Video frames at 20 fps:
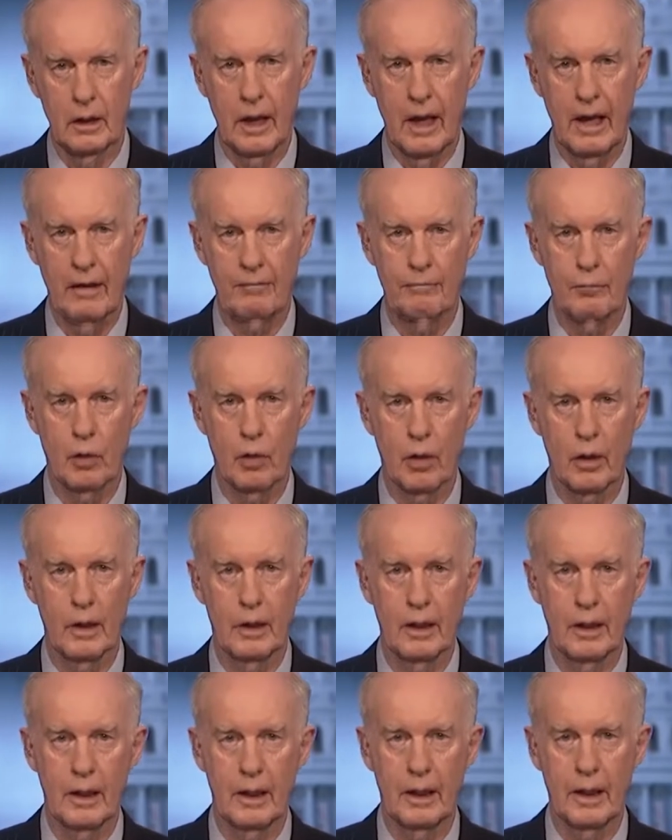have more
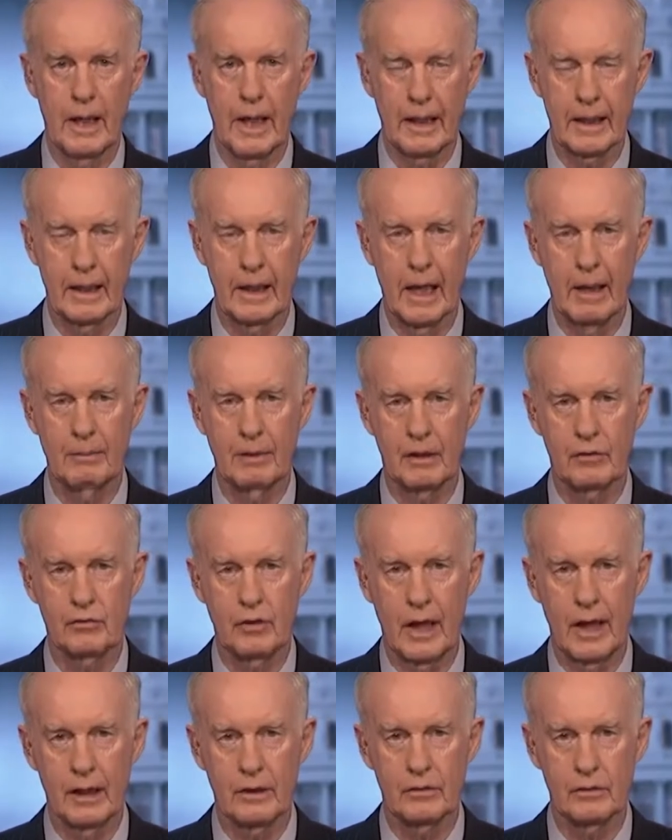uh, economic
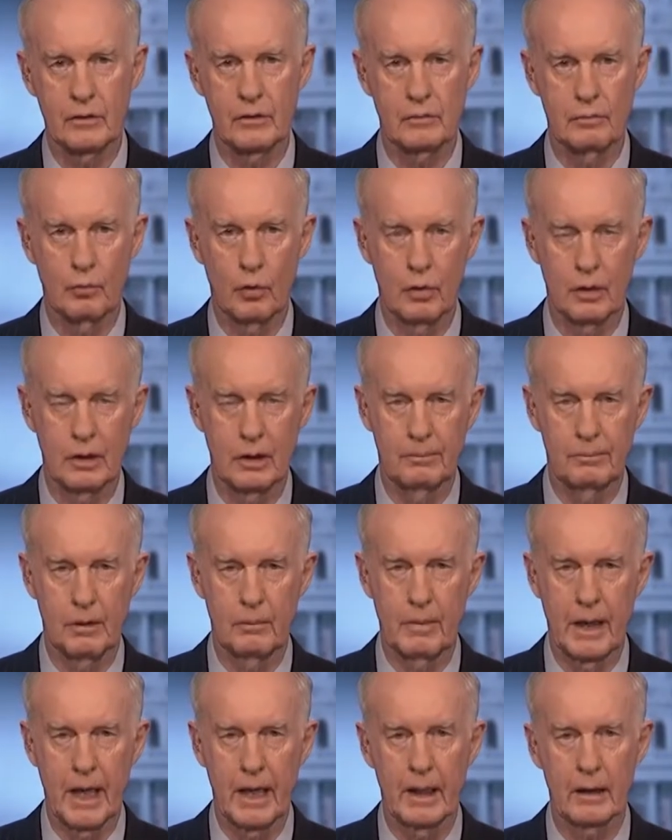sanctions, more
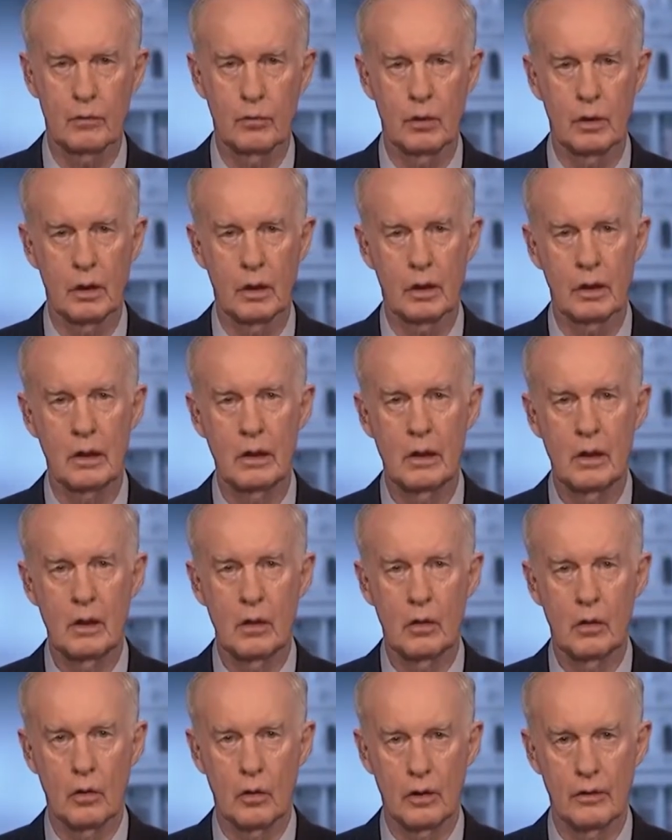diplomatic work,
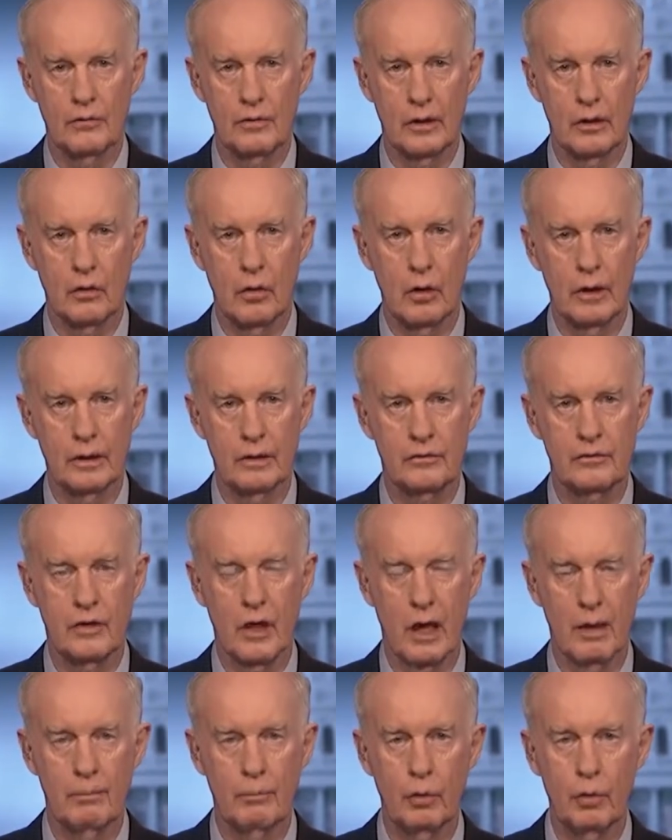or is he going to
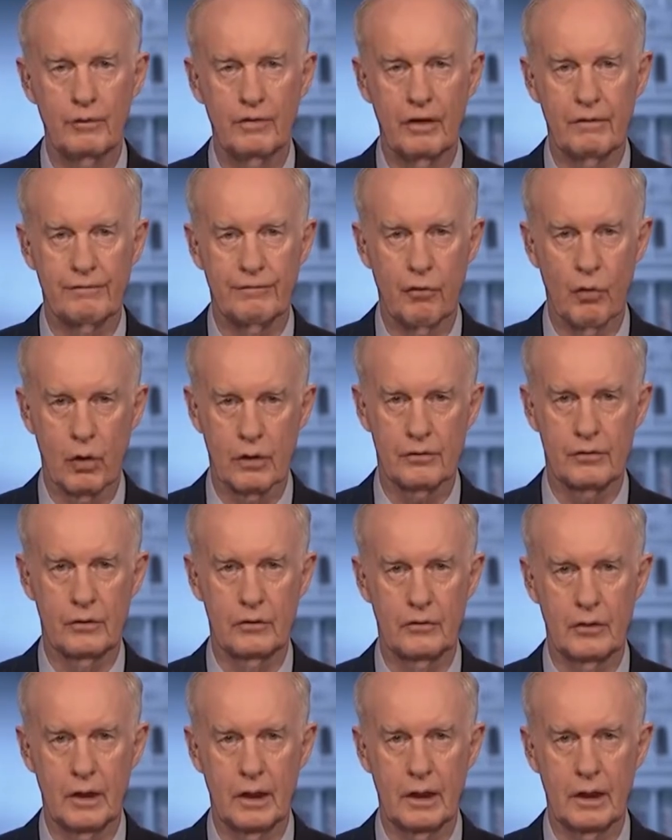start moving forces